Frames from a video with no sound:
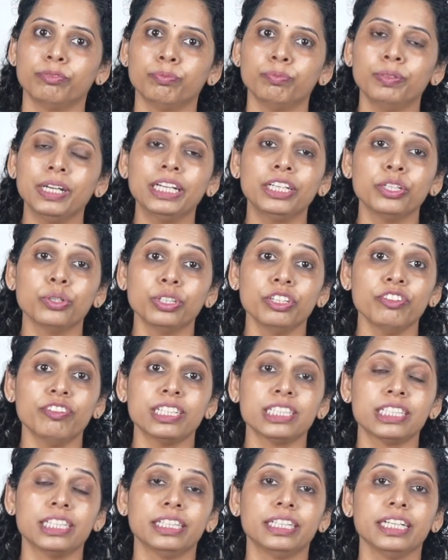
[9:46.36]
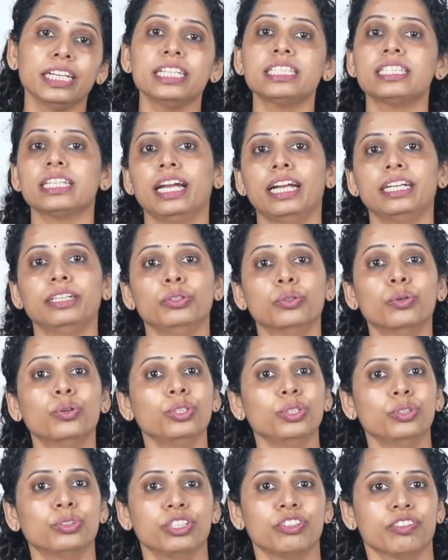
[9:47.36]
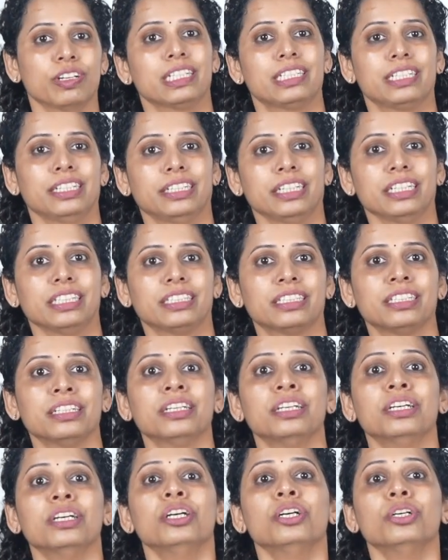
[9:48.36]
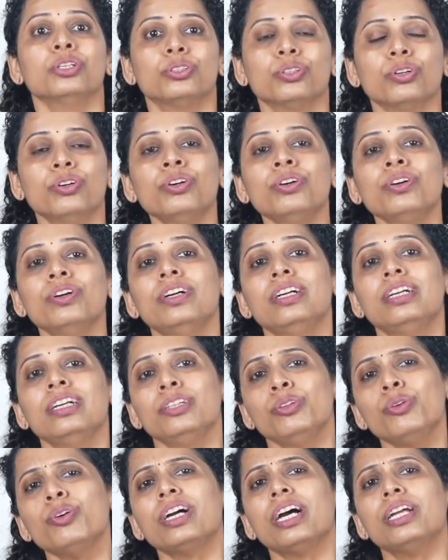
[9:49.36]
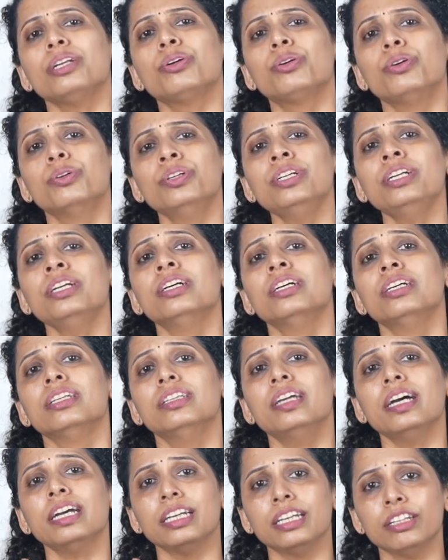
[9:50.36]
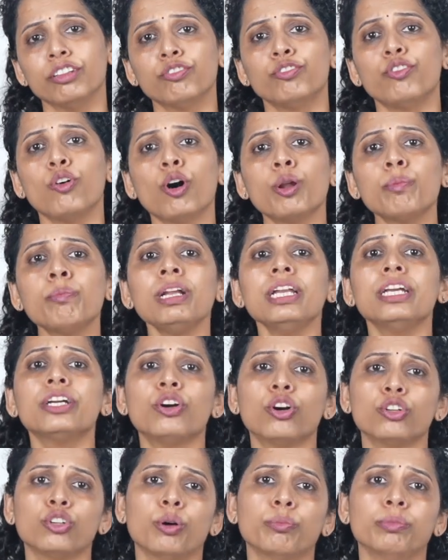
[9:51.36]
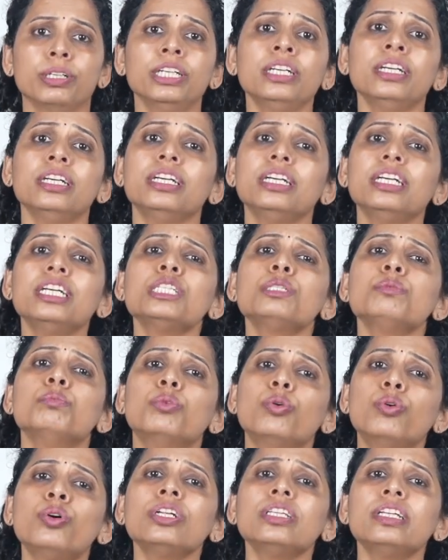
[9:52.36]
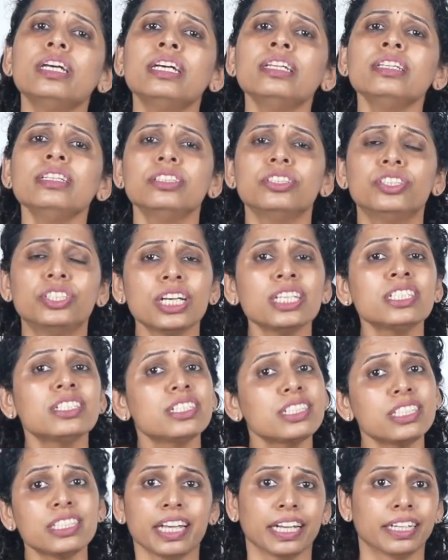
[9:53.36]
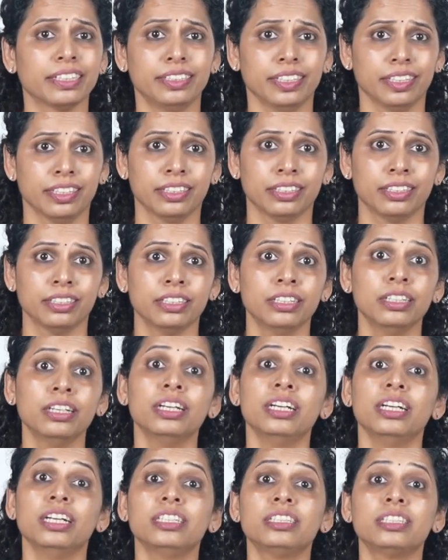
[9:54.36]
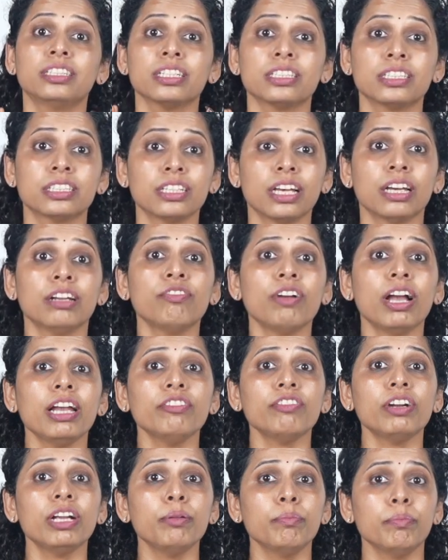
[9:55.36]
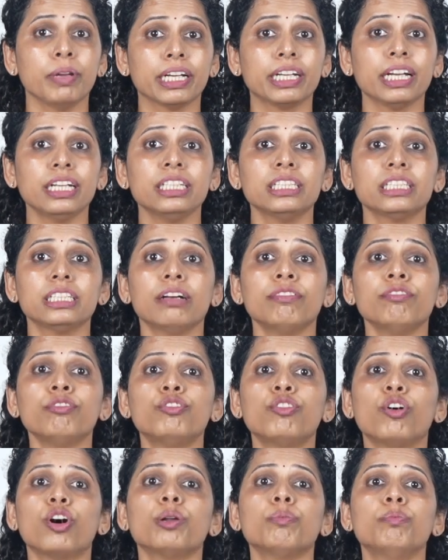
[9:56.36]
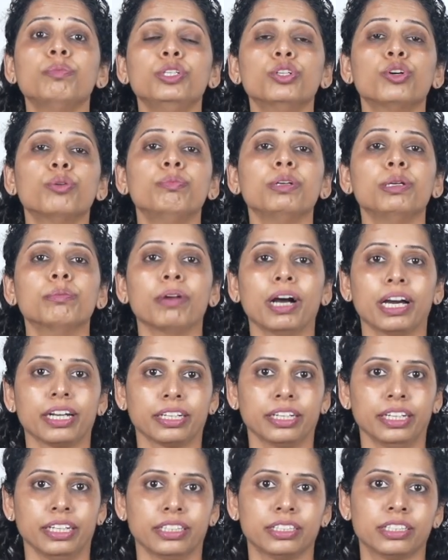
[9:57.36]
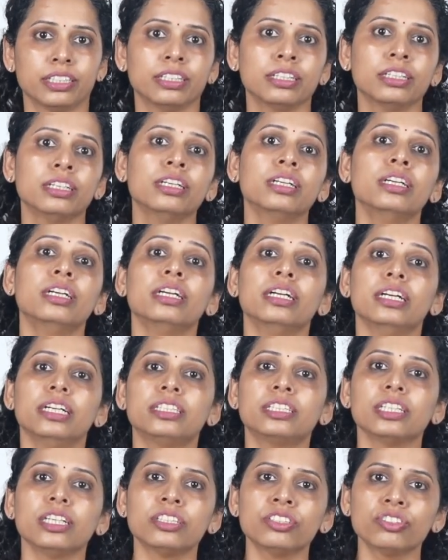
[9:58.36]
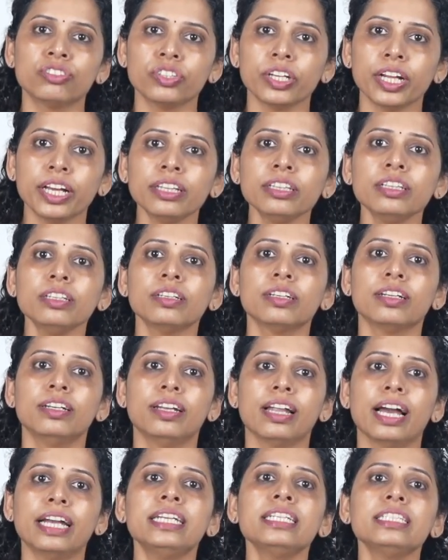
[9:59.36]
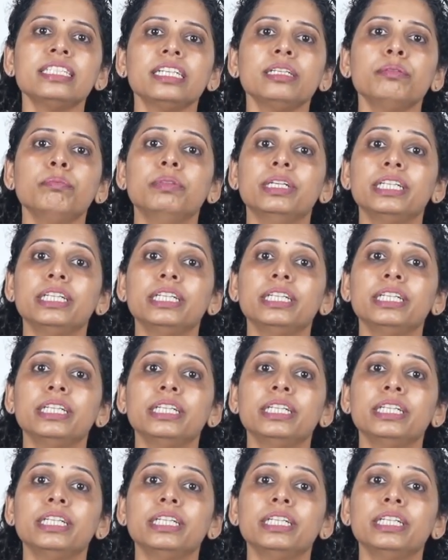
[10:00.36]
big universities and known universities. So, to conclude, the informal economy is more than just a sector. It's a survival mechanism for BOP markets. Its strength lies in